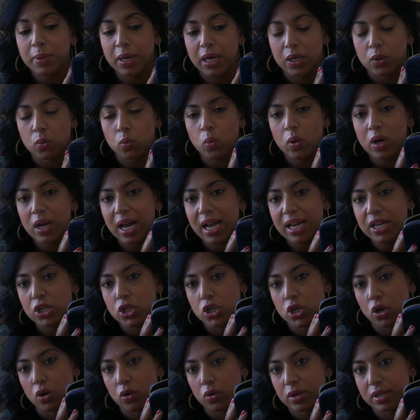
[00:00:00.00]
but what I
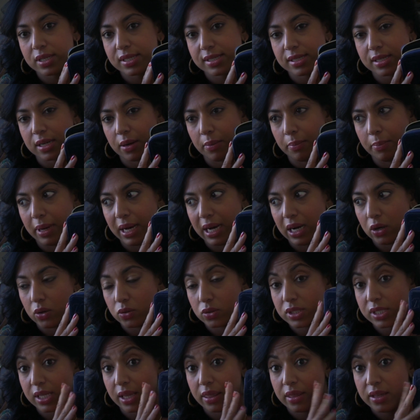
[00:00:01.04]
noticed
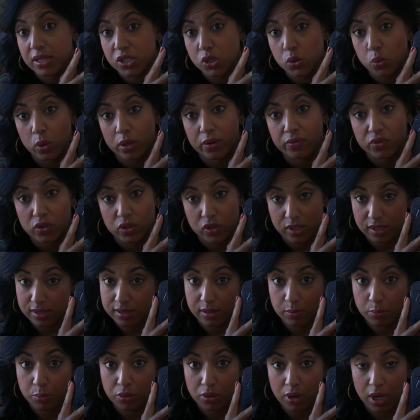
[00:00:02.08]
about this one versus
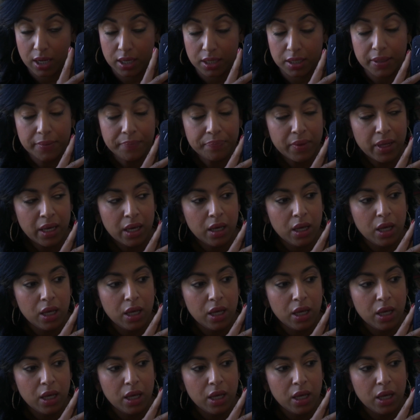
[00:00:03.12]
the Prada,